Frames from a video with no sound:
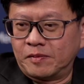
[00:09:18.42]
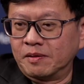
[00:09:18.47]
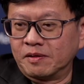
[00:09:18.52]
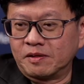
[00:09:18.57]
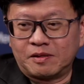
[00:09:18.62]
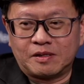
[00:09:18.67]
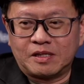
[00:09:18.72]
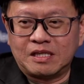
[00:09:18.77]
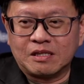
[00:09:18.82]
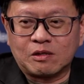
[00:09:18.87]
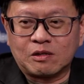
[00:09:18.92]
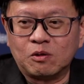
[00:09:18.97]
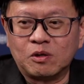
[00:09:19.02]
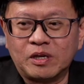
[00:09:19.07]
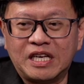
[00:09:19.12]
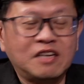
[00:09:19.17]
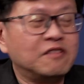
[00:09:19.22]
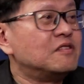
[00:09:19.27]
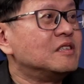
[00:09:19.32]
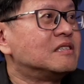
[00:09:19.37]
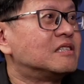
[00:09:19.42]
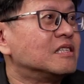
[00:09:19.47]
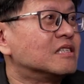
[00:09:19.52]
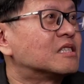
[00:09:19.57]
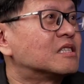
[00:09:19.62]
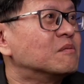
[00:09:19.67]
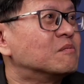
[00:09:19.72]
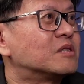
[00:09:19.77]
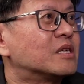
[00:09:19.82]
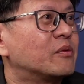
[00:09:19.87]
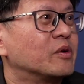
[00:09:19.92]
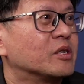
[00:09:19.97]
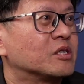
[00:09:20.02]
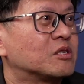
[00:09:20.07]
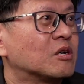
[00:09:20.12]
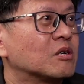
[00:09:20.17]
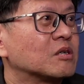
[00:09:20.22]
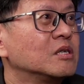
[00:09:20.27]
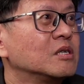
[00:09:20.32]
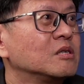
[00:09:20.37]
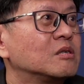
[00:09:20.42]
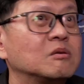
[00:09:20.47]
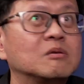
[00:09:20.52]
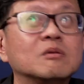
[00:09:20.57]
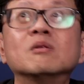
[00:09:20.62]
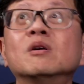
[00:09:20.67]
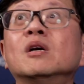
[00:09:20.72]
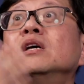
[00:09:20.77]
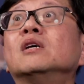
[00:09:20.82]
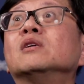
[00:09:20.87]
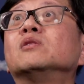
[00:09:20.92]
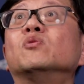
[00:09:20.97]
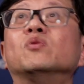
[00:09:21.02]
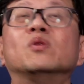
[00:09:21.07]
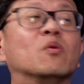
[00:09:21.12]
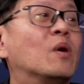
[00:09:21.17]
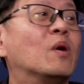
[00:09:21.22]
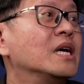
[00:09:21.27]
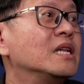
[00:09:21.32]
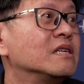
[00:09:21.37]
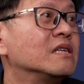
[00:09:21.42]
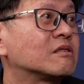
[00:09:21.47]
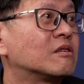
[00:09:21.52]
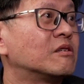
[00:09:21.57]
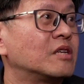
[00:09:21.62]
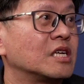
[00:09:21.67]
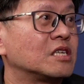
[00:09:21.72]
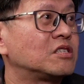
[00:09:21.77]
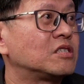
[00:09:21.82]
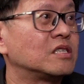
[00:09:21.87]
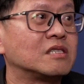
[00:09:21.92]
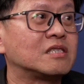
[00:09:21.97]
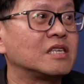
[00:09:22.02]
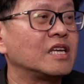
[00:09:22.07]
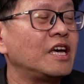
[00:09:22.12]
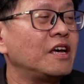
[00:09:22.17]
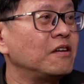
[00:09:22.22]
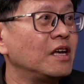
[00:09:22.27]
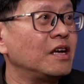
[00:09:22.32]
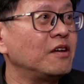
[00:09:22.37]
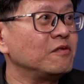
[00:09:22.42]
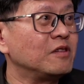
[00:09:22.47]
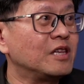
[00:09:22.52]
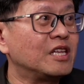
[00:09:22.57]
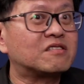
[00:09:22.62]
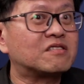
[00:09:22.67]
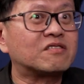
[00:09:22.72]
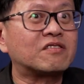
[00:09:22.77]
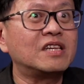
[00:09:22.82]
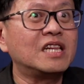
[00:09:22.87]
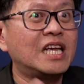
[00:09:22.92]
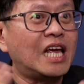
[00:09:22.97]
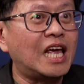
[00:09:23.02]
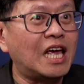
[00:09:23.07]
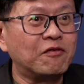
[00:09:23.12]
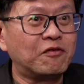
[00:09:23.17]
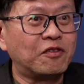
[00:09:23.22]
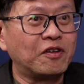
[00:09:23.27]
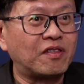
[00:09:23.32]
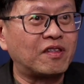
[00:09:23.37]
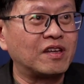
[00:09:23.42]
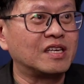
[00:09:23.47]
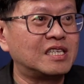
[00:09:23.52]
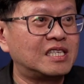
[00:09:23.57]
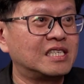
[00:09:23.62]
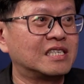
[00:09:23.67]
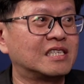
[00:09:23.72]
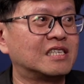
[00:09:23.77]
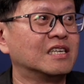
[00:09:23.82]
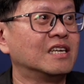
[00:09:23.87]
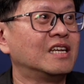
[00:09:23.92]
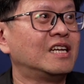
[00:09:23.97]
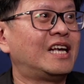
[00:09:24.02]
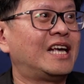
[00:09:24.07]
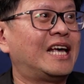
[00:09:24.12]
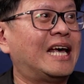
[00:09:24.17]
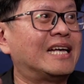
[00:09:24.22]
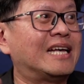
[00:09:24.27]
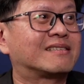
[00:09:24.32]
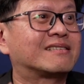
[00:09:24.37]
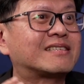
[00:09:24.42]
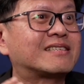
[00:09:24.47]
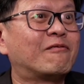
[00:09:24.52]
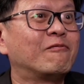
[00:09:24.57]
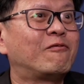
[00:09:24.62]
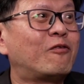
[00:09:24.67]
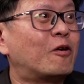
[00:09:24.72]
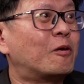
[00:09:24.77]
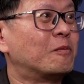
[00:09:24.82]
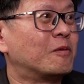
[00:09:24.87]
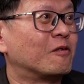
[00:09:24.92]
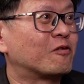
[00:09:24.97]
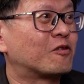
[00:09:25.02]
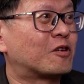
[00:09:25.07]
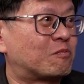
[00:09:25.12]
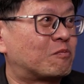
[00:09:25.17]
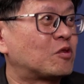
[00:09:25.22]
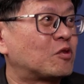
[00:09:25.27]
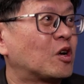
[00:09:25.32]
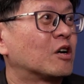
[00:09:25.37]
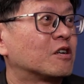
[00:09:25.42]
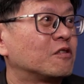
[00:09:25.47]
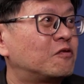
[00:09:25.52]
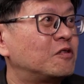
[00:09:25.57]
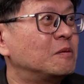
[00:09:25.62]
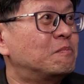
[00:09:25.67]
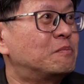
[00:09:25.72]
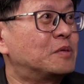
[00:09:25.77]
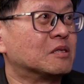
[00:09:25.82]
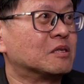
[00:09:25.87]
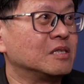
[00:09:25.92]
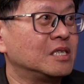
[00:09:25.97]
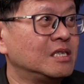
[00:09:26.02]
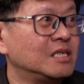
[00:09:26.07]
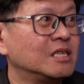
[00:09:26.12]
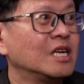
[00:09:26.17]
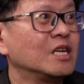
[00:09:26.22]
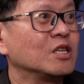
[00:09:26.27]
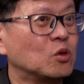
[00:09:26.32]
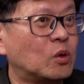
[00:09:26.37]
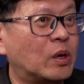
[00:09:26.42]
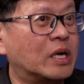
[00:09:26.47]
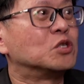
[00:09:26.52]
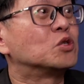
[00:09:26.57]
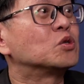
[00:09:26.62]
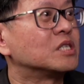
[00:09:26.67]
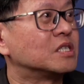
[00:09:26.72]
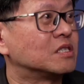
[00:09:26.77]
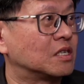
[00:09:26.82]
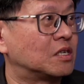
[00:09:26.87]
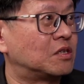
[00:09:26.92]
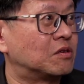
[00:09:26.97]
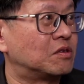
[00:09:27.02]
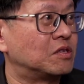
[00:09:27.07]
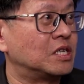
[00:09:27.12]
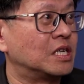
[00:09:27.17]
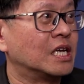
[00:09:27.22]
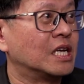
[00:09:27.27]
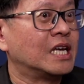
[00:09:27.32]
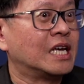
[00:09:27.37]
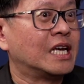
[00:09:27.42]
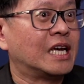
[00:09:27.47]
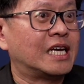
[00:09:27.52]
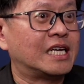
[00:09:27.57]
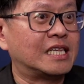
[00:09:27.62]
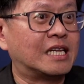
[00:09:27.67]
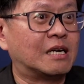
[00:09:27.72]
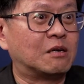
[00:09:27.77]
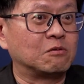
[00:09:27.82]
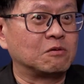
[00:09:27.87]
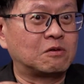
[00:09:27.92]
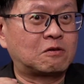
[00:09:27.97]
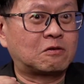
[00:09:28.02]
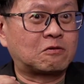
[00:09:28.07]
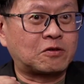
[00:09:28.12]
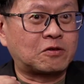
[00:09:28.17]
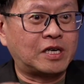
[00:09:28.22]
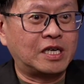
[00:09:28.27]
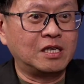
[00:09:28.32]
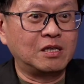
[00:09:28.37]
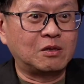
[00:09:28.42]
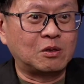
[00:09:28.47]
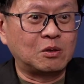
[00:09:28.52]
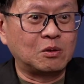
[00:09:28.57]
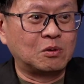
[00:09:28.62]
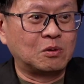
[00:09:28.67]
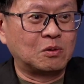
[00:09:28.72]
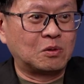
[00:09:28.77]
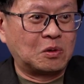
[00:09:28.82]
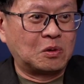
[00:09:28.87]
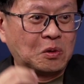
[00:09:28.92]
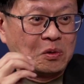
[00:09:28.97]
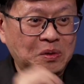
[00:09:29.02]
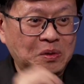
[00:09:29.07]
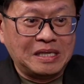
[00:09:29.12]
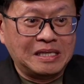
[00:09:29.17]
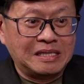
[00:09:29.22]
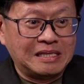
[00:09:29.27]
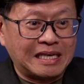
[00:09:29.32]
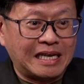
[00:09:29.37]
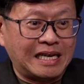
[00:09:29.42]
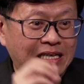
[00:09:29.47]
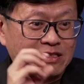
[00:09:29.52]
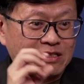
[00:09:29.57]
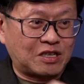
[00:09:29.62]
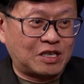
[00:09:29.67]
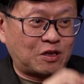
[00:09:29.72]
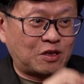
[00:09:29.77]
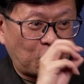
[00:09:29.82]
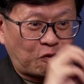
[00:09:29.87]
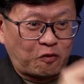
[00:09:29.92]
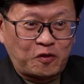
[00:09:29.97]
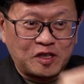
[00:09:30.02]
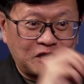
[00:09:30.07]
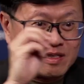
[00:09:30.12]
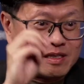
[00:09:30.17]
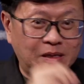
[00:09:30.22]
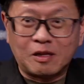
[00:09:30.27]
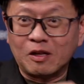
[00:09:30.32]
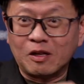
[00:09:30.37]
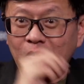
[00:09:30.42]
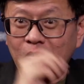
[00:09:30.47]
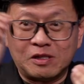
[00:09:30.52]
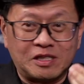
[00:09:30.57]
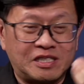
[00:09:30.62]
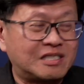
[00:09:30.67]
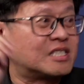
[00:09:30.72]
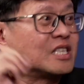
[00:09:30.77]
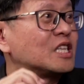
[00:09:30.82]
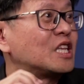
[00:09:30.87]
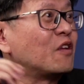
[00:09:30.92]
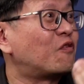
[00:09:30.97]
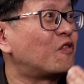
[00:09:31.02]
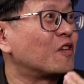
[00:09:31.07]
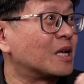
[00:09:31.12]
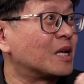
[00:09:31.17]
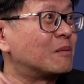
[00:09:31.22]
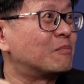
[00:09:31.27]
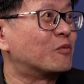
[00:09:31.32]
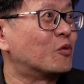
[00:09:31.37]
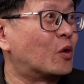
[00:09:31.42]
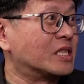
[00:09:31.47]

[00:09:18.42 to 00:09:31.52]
this whole AV systems that we're talking to the wireless connections. Literally everything here has some form of cryptography built in to ensure the security. Now, trying to go in there and try to fix it on one